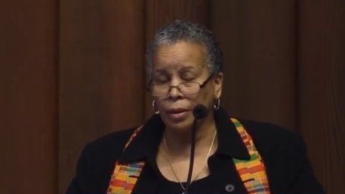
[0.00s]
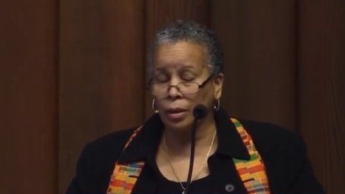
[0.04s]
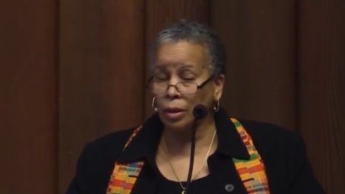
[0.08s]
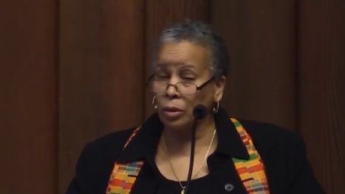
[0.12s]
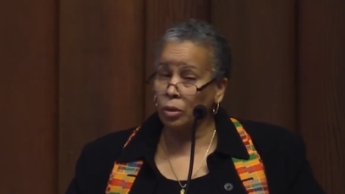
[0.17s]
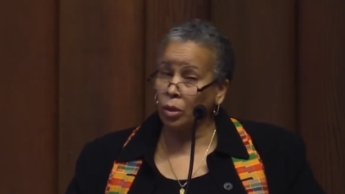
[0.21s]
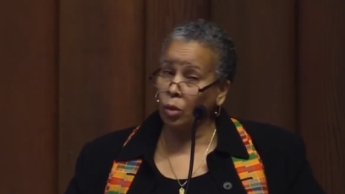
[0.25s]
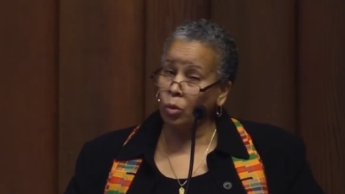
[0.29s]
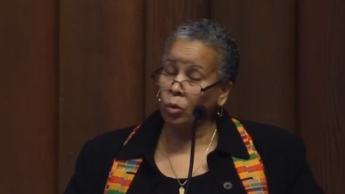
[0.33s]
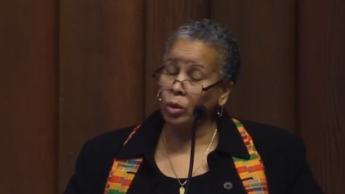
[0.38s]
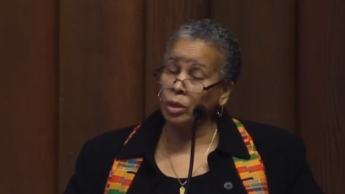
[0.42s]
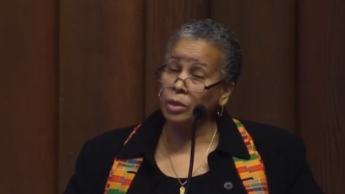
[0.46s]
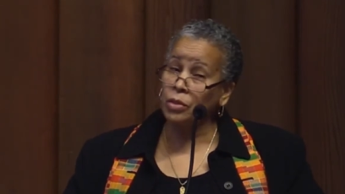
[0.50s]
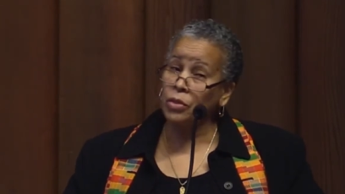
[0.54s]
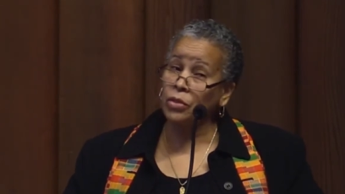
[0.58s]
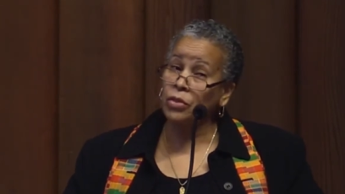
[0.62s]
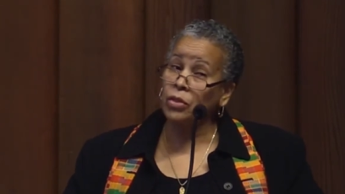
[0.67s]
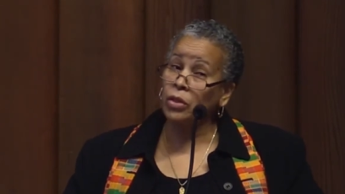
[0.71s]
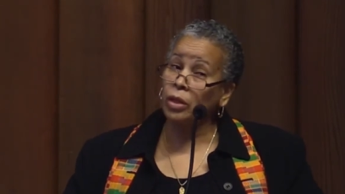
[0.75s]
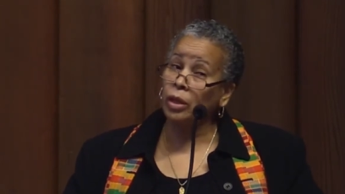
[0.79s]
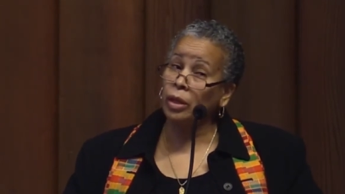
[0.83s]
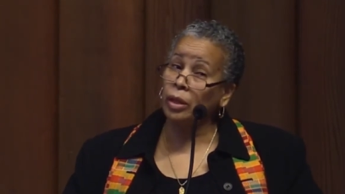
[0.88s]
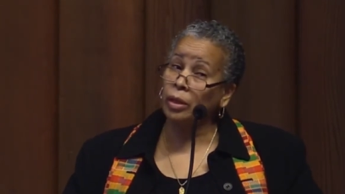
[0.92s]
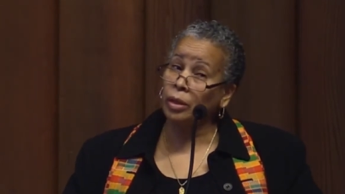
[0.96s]
Now, no one
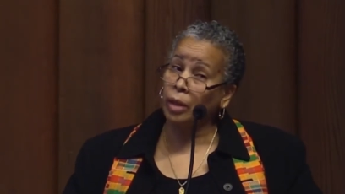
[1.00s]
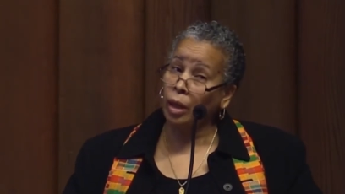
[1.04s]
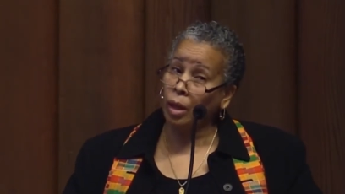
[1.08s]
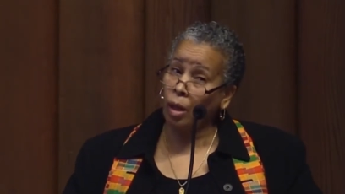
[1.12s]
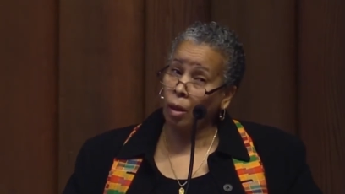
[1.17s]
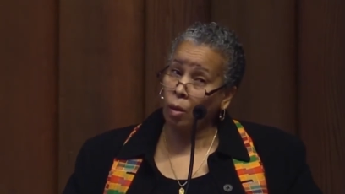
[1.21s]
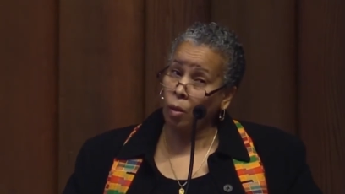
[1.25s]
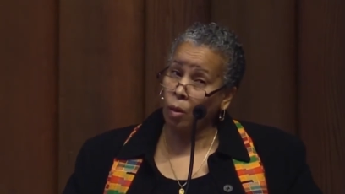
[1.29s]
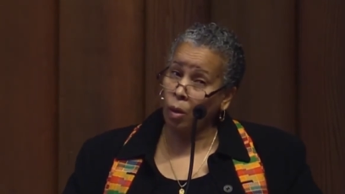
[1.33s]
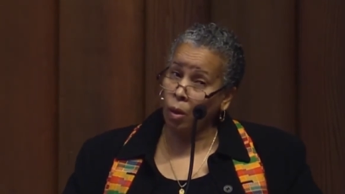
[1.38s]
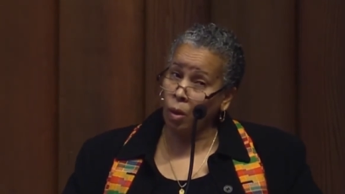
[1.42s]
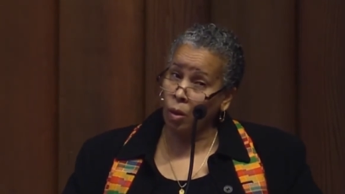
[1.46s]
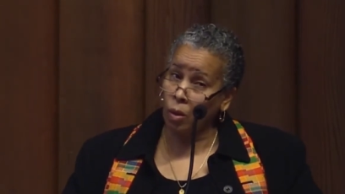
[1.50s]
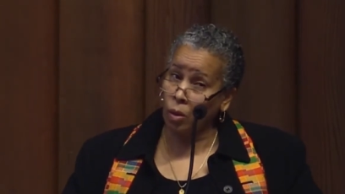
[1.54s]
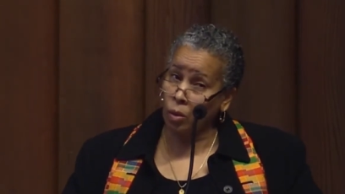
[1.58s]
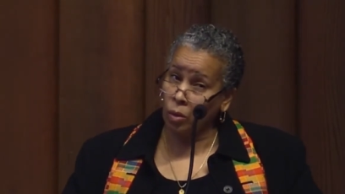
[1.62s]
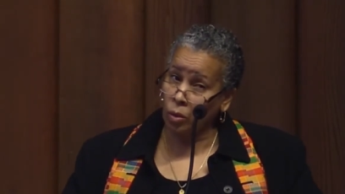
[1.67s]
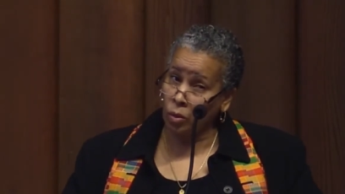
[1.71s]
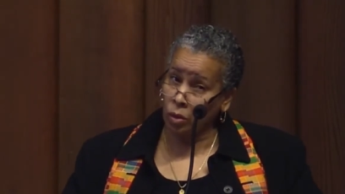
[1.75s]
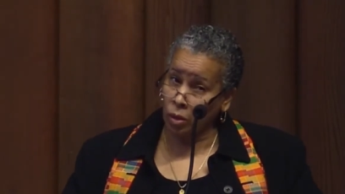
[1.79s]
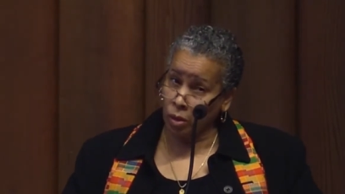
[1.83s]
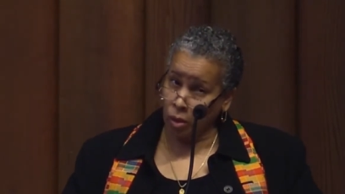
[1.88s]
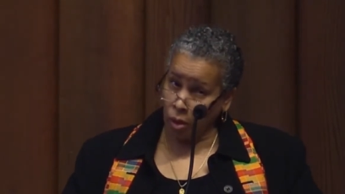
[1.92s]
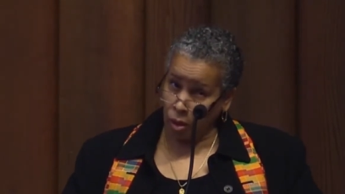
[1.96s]
said how
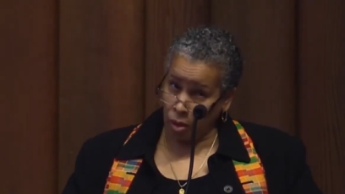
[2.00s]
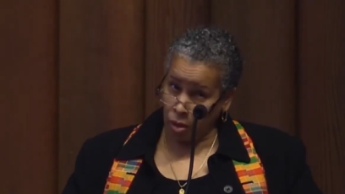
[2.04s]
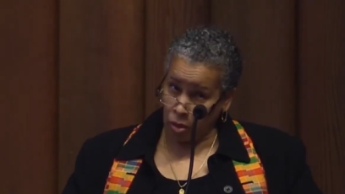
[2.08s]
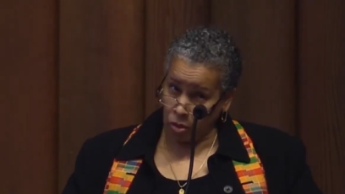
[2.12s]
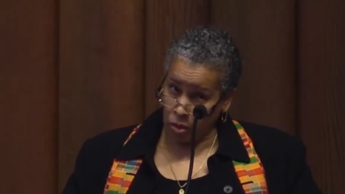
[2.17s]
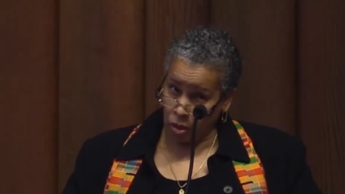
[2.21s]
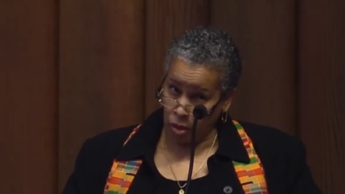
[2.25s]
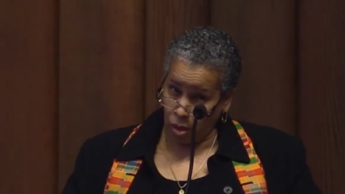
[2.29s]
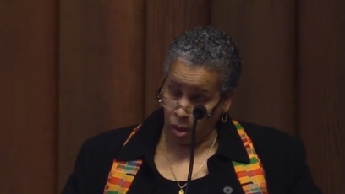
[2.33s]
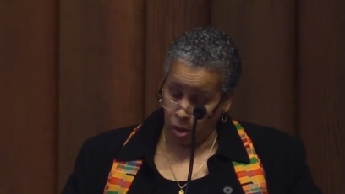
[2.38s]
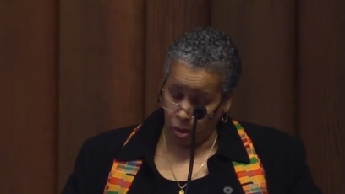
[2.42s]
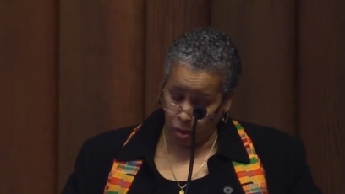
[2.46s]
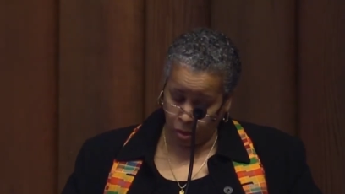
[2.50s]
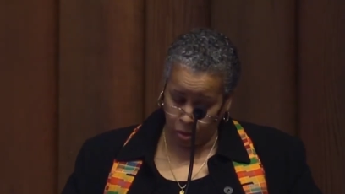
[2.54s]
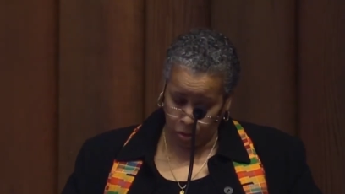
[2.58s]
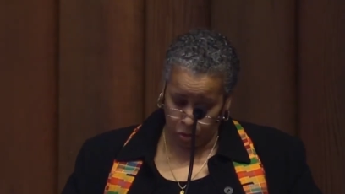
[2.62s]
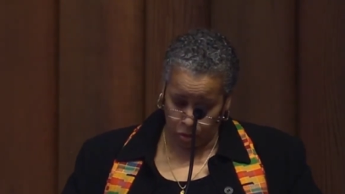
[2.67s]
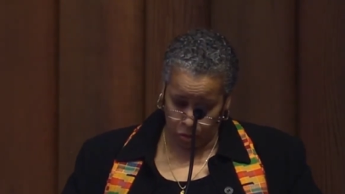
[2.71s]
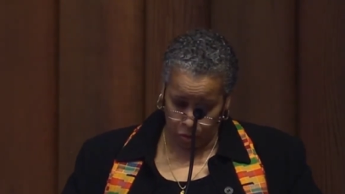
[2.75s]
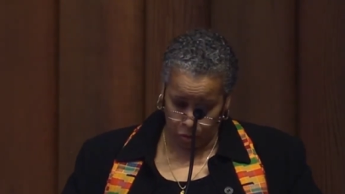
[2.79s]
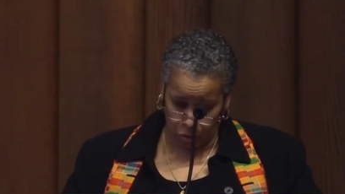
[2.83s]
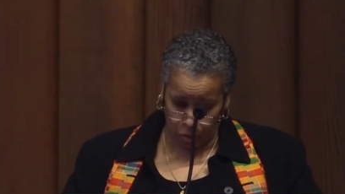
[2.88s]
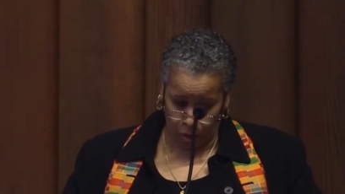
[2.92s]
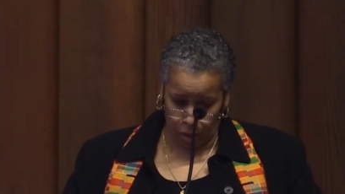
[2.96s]
long it takes,
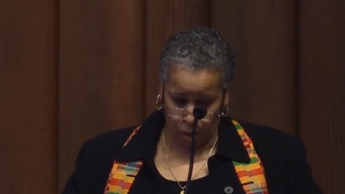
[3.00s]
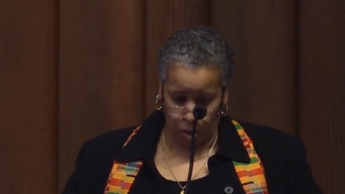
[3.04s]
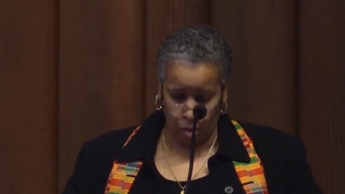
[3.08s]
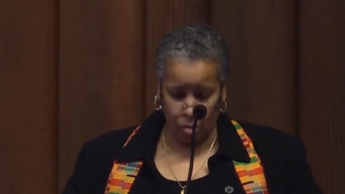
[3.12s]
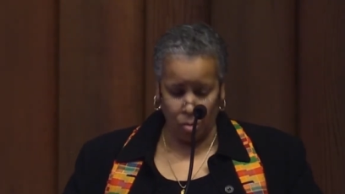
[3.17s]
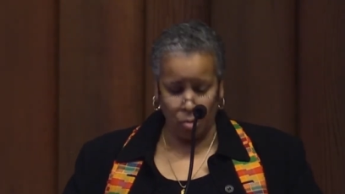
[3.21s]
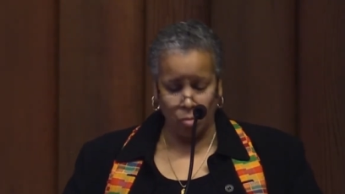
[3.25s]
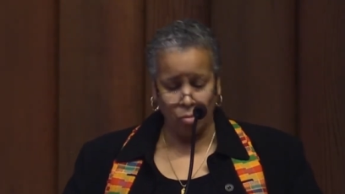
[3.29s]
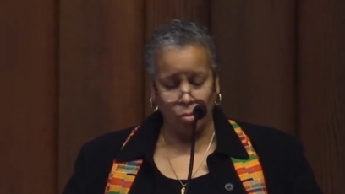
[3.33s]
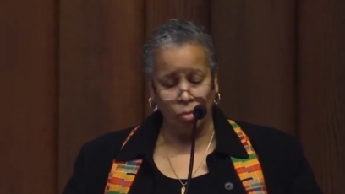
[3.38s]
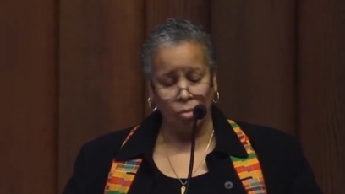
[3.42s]
right?